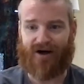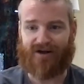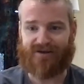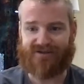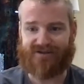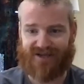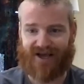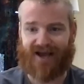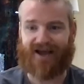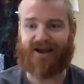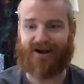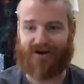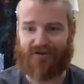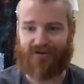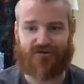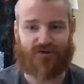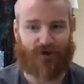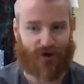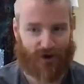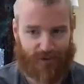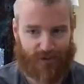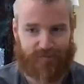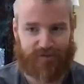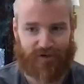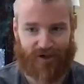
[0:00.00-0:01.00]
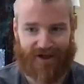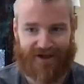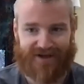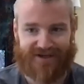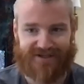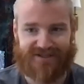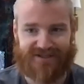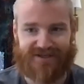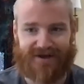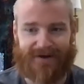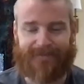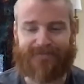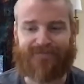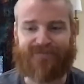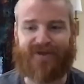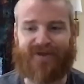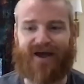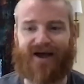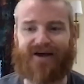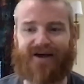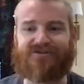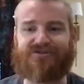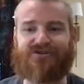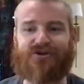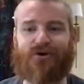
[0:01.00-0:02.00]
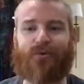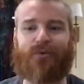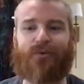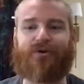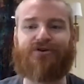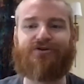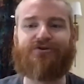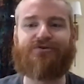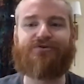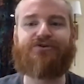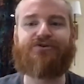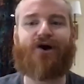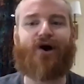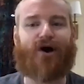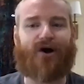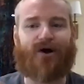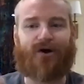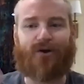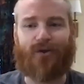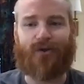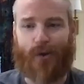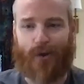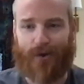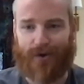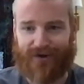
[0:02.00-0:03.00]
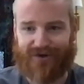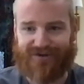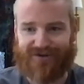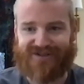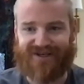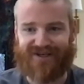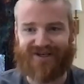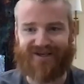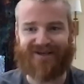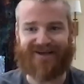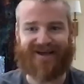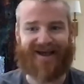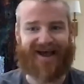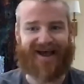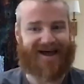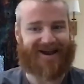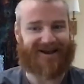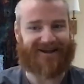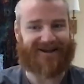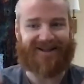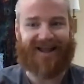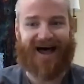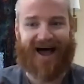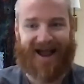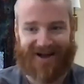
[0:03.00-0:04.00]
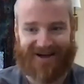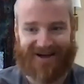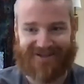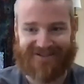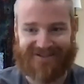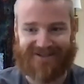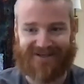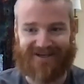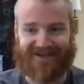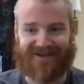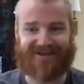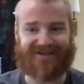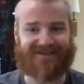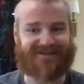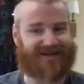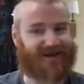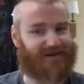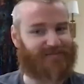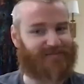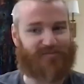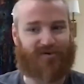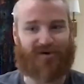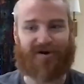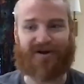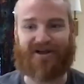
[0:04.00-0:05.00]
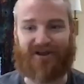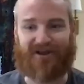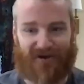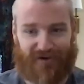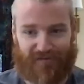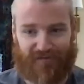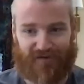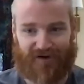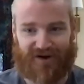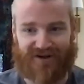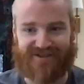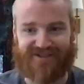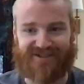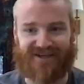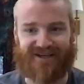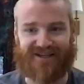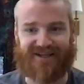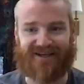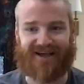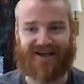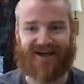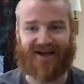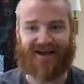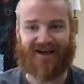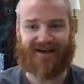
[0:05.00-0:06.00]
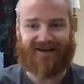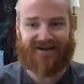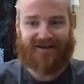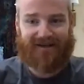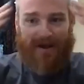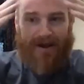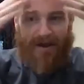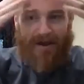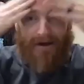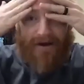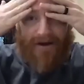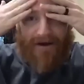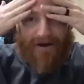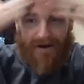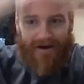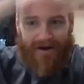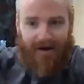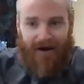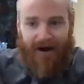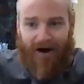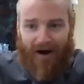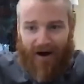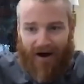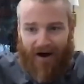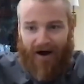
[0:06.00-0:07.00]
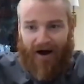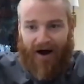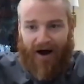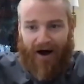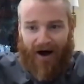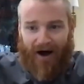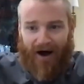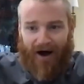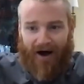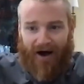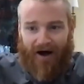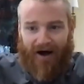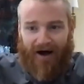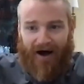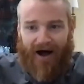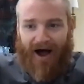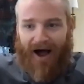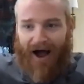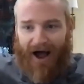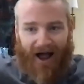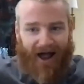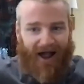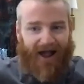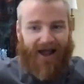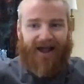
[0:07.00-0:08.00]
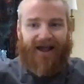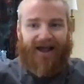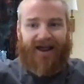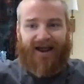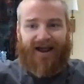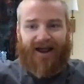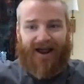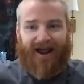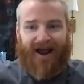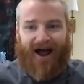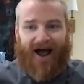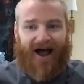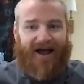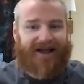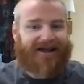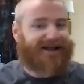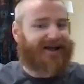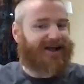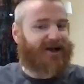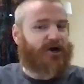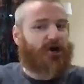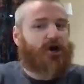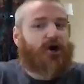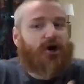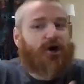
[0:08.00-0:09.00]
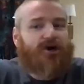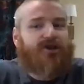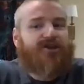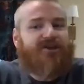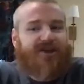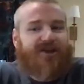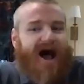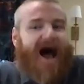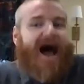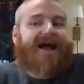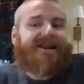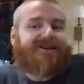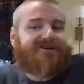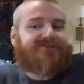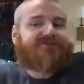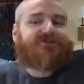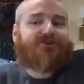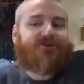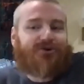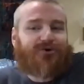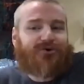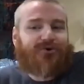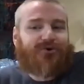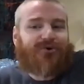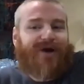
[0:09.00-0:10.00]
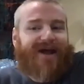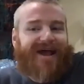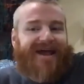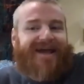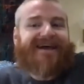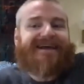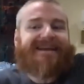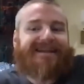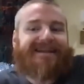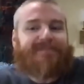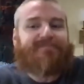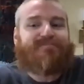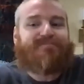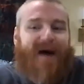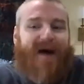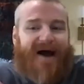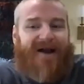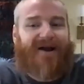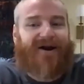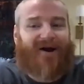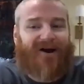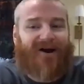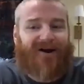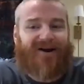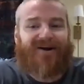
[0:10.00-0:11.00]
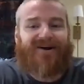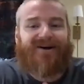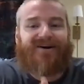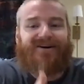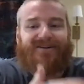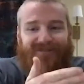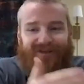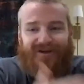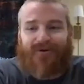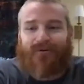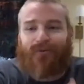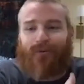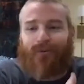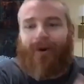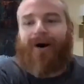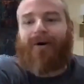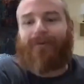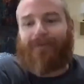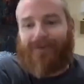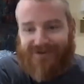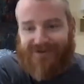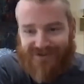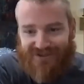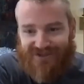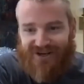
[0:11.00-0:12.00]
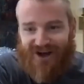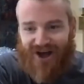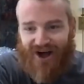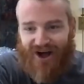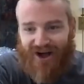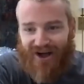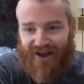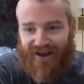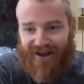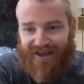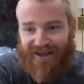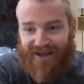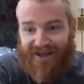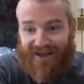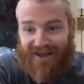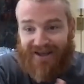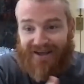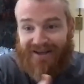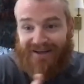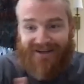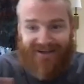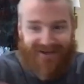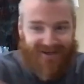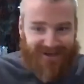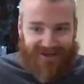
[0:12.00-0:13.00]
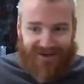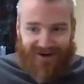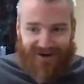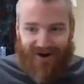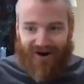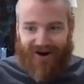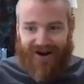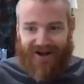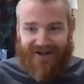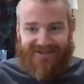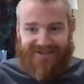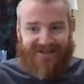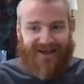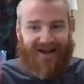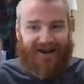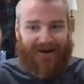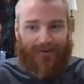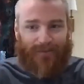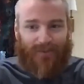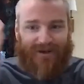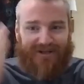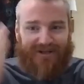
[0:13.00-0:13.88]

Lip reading: second and third place. And so when you talk loyalty and alliances and bringing your friends to the end, I could not do any better than what was done here. It's like